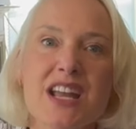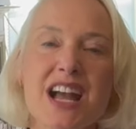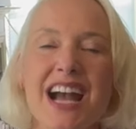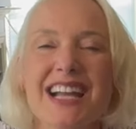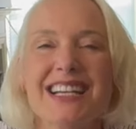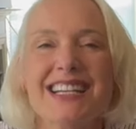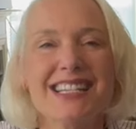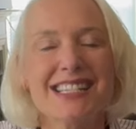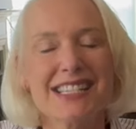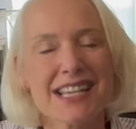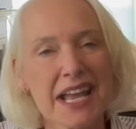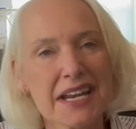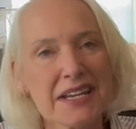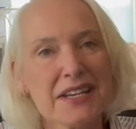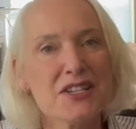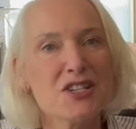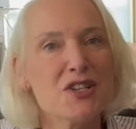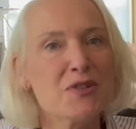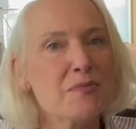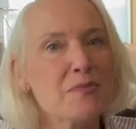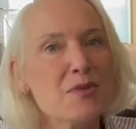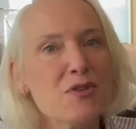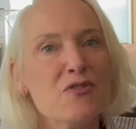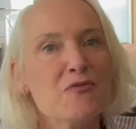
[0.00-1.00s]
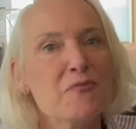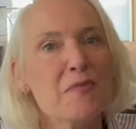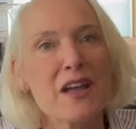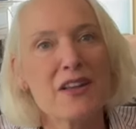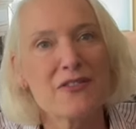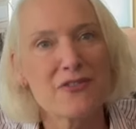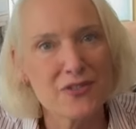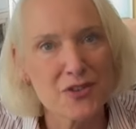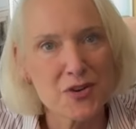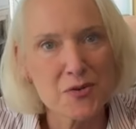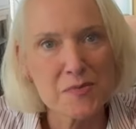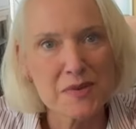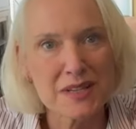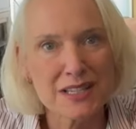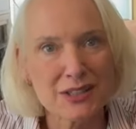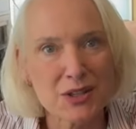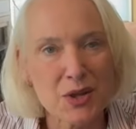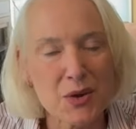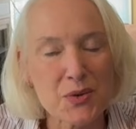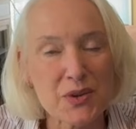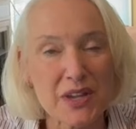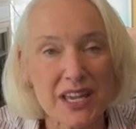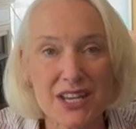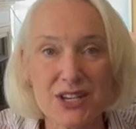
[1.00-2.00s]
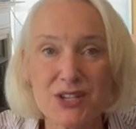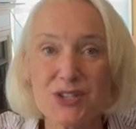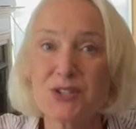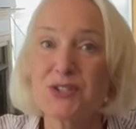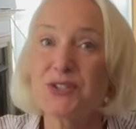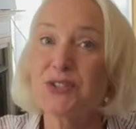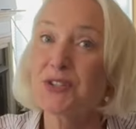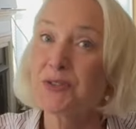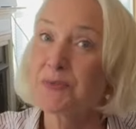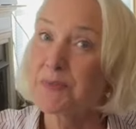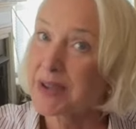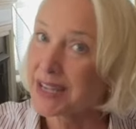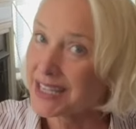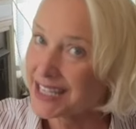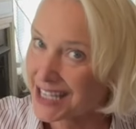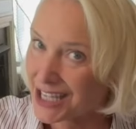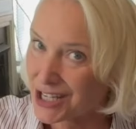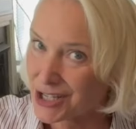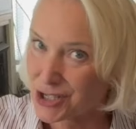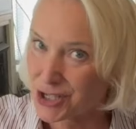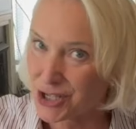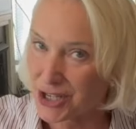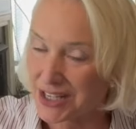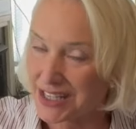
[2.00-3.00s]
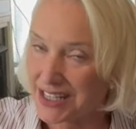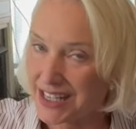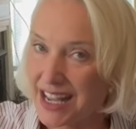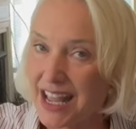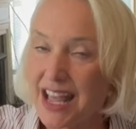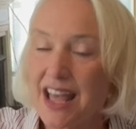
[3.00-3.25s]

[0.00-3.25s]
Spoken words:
I decided to move my filming location to my kitchen.